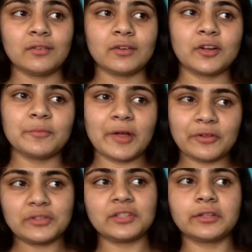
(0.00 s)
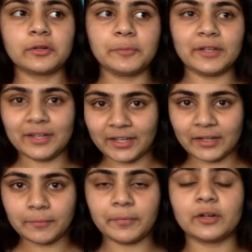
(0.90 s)
her mother is a little bit
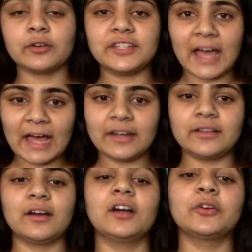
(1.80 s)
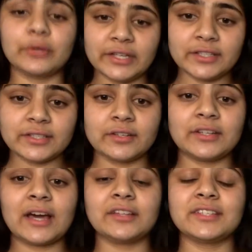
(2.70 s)
but her dad agrees. Her
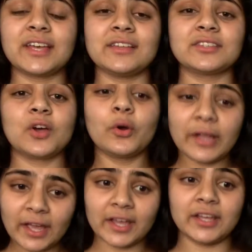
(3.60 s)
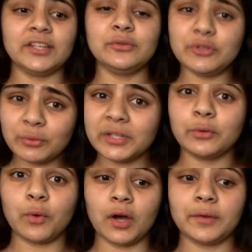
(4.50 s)
dad says, okay, you do what
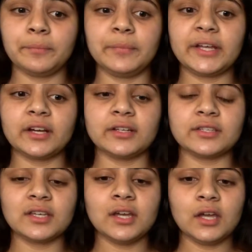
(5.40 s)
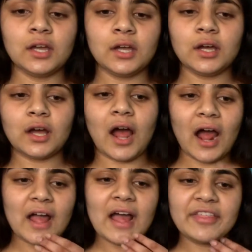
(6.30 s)
you want. Because
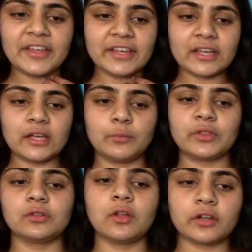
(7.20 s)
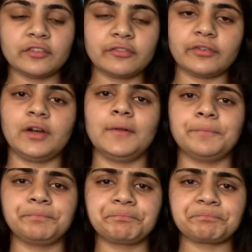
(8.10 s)
I think with a lot
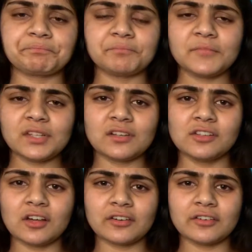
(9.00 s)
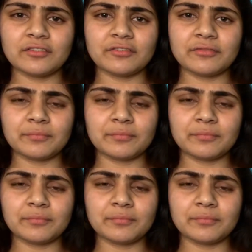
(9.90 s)
of